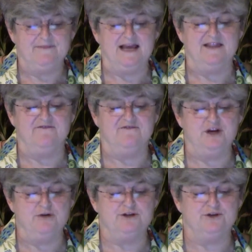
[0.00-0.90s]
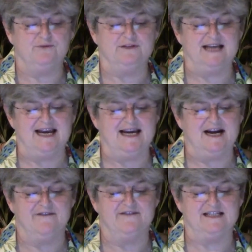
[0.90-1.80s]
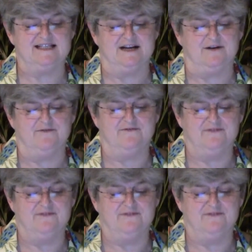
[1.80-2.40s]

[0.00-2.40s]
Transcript: and the future will take care of itself.